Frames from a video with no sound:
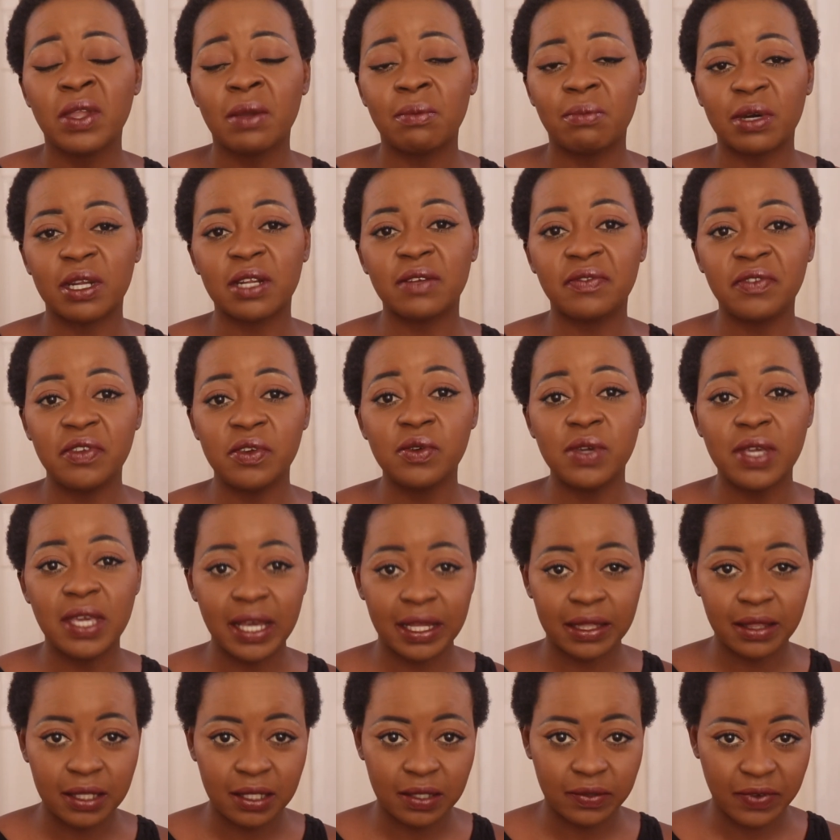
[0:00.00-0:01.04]
But if you
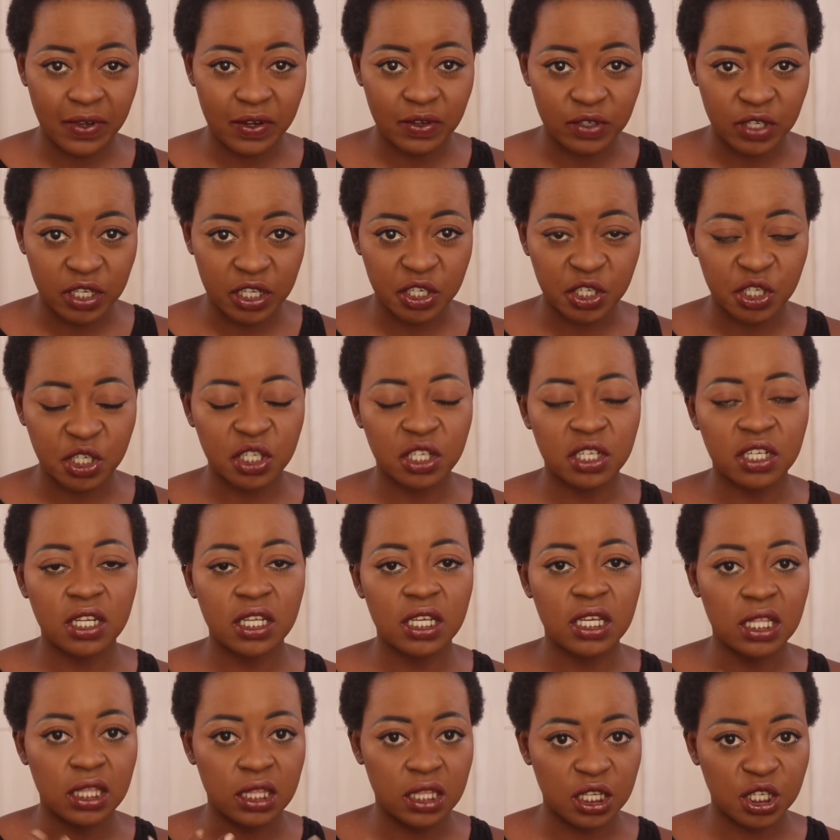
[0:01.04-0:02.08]
get this foundation
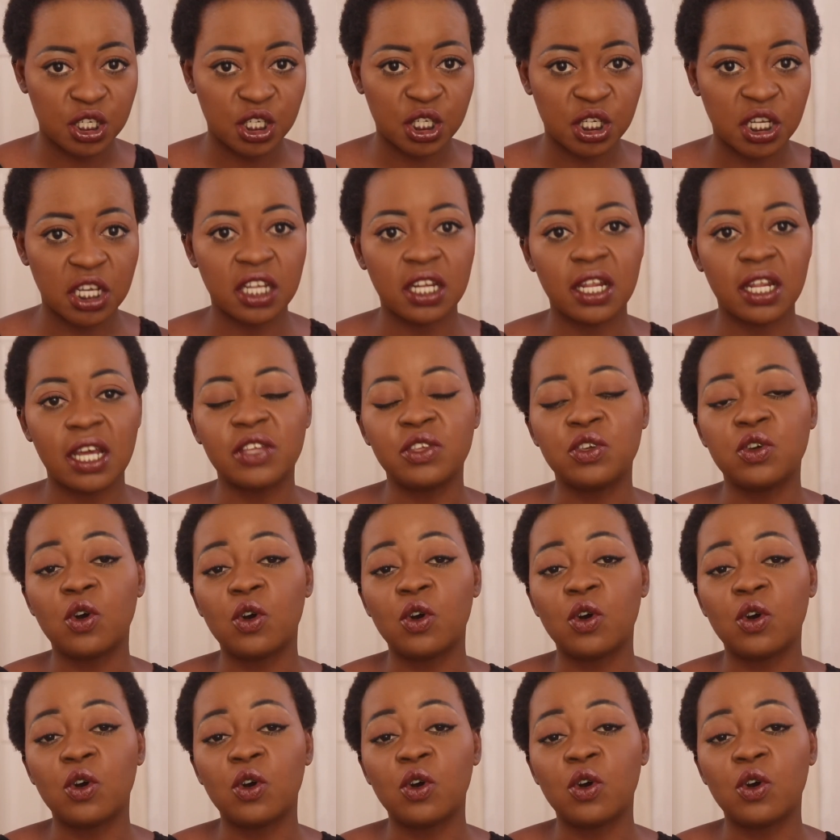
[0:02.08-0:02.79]
in this shade and you